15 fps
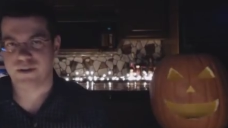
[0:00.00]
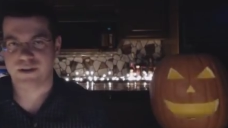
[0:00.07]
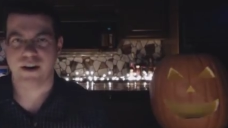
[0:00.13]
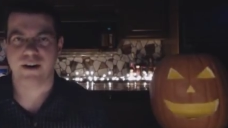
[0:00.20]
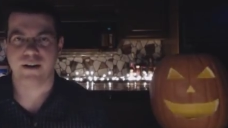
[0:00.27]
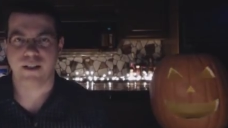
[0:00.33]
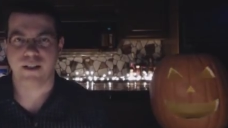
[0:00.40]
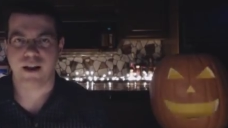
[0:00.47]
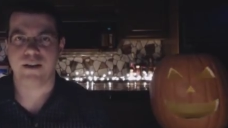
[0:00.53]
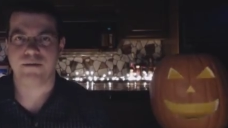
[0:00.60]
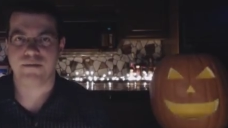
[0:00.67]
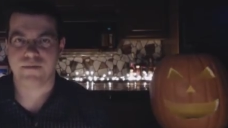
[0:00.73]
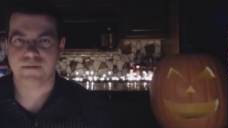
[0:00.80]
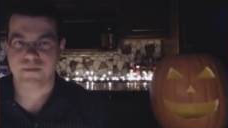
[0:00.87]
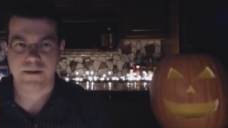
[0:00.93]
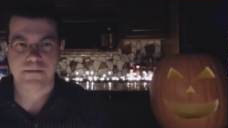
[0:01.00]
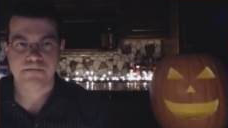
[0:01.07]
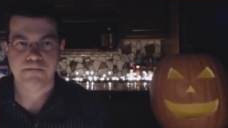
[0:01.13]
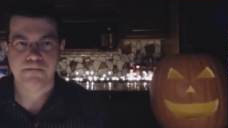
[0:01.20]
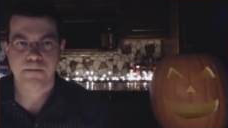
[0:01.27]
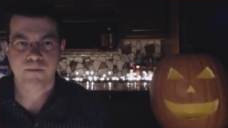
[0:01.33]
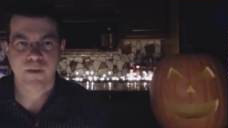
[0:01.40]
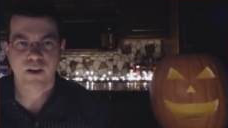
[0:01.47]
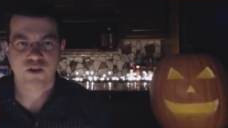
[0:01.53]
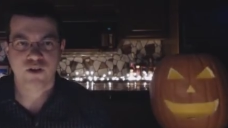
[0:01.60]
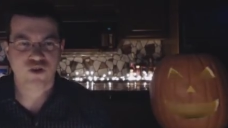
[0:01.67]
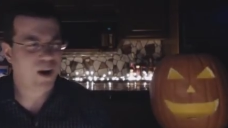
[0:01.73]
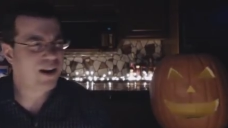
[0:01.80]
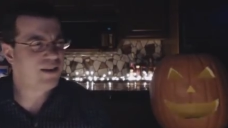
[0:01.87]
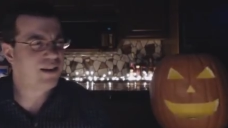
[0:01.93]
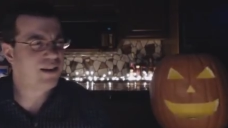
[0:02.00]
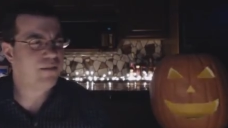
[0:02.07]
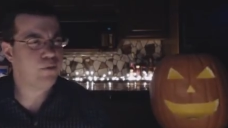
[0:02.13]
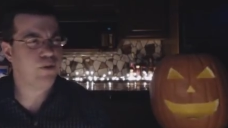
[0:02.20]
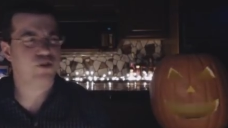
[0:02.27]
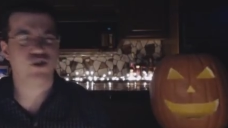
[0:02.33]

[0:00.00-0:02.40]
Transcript: their entire life. So why does